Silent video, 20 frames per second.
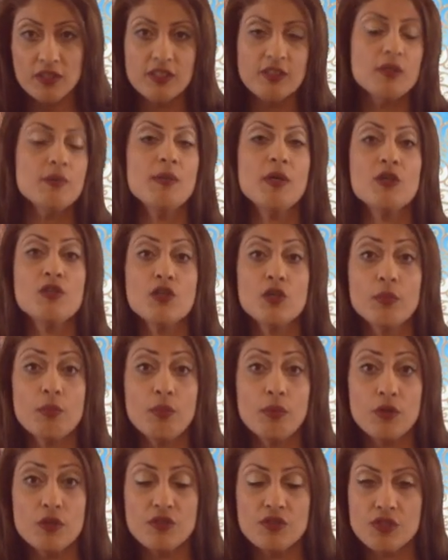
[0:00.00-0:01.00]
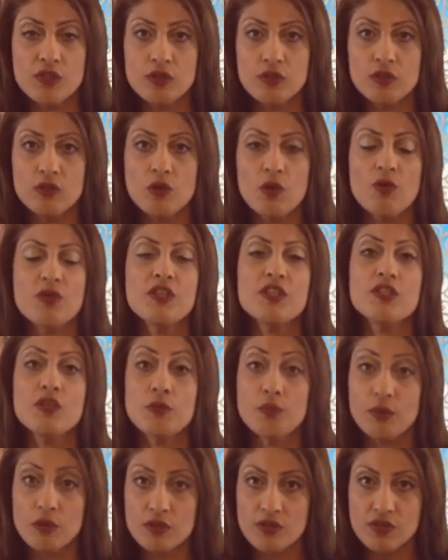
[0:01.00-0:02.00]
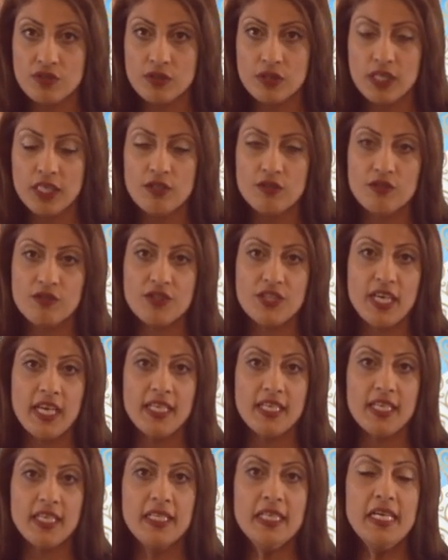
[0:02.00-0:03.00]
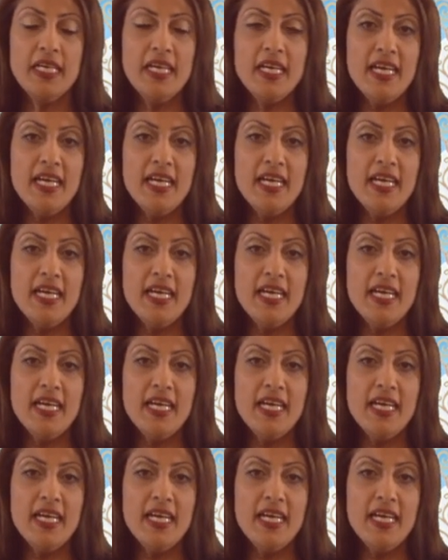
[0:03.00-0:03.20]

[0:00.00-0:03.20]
they're about your personal growth and your personal understanding,